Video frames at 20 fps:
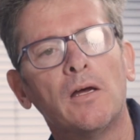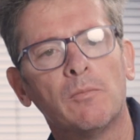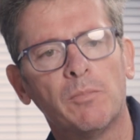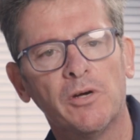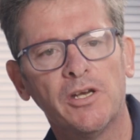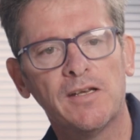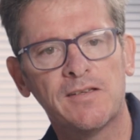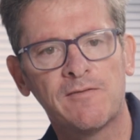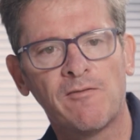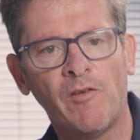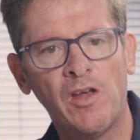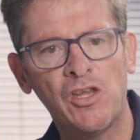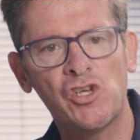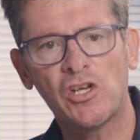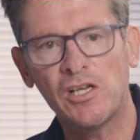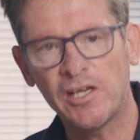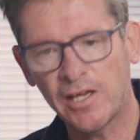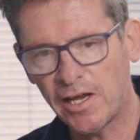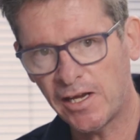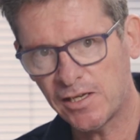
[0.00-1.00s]
but it's
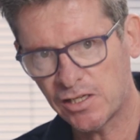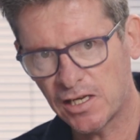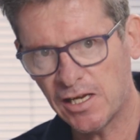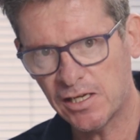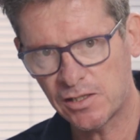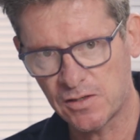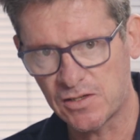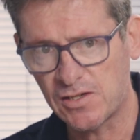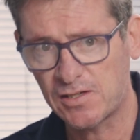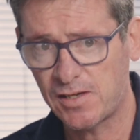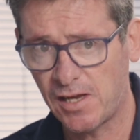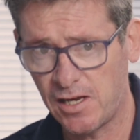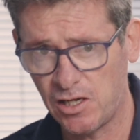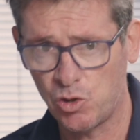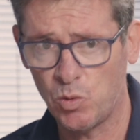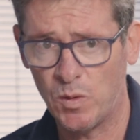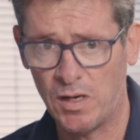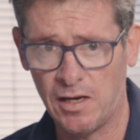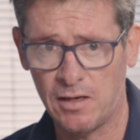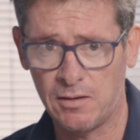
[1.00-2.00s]
eventually going to get to a stage
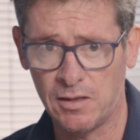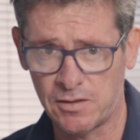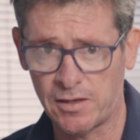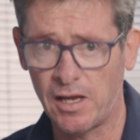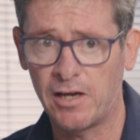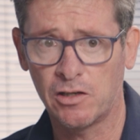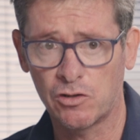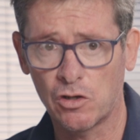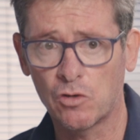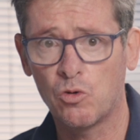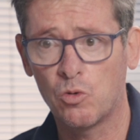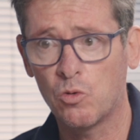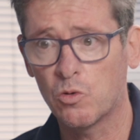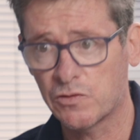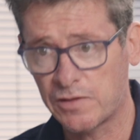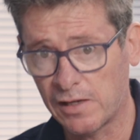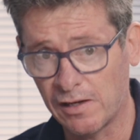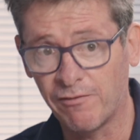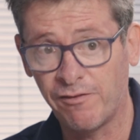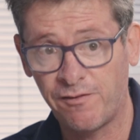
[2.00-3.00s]
where it's going to
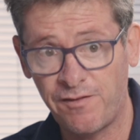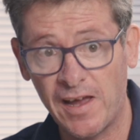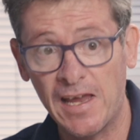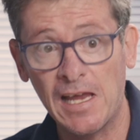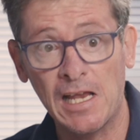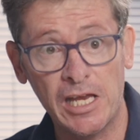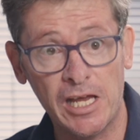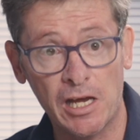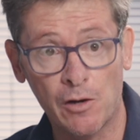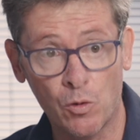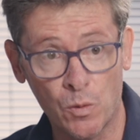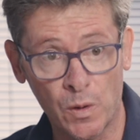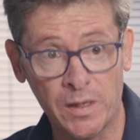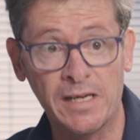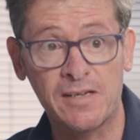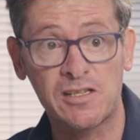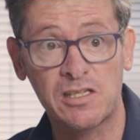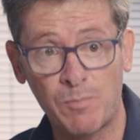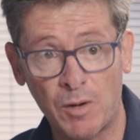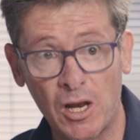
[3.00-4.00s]
cause a failure or an
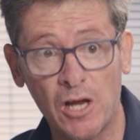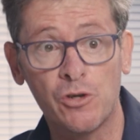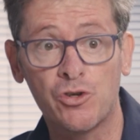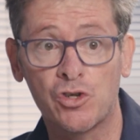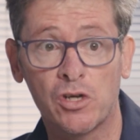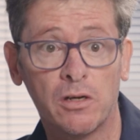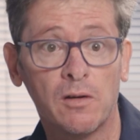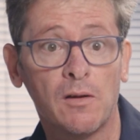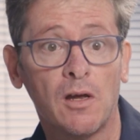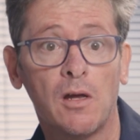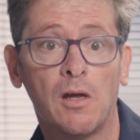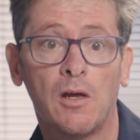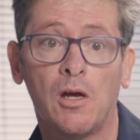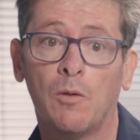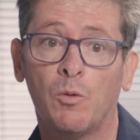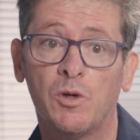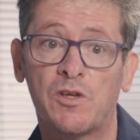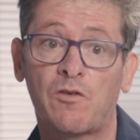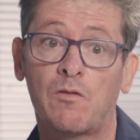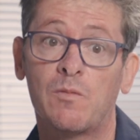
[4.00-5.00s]
explosion,
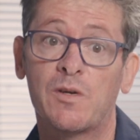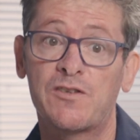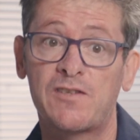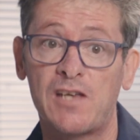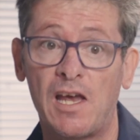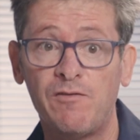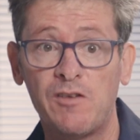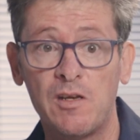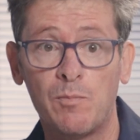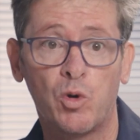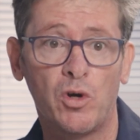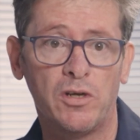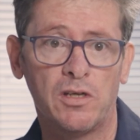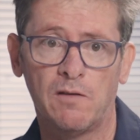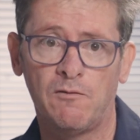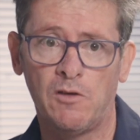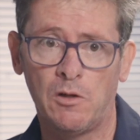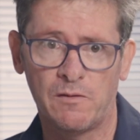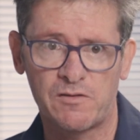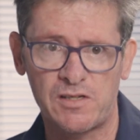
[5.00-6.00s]
which from a safety point
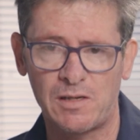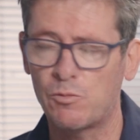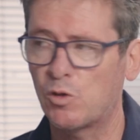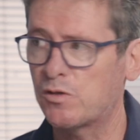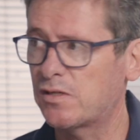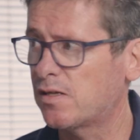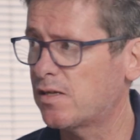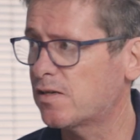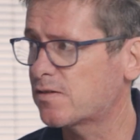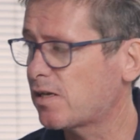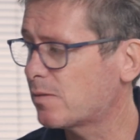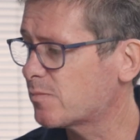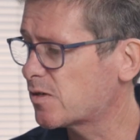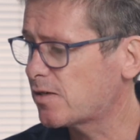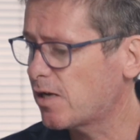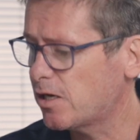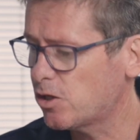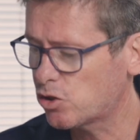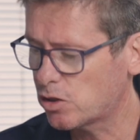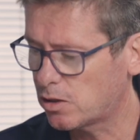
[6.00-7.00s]
of view, if someone's in a
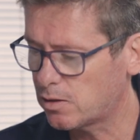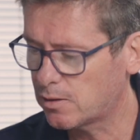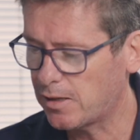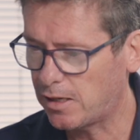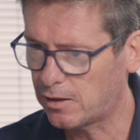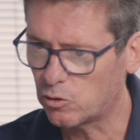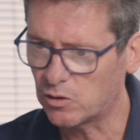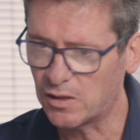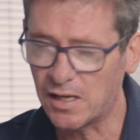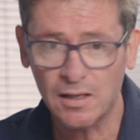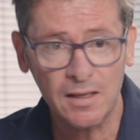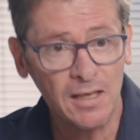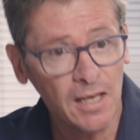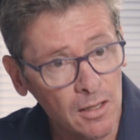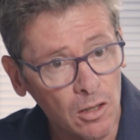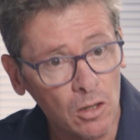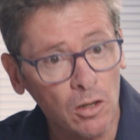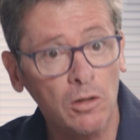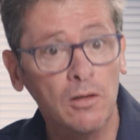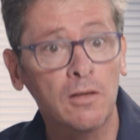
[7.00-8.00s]
substation, they could get
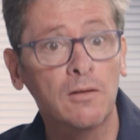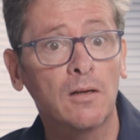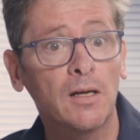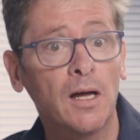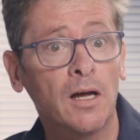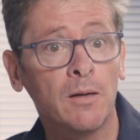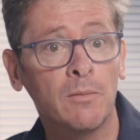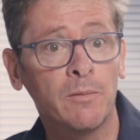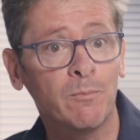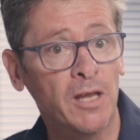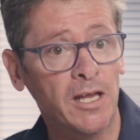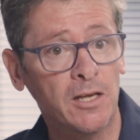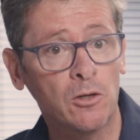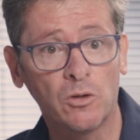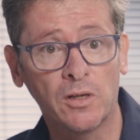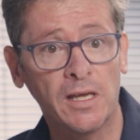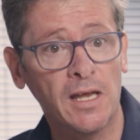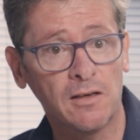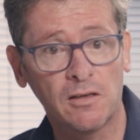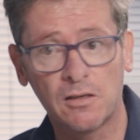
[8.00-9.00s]
killed, they
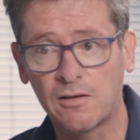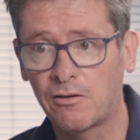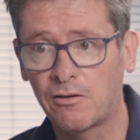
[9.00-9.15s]
could get,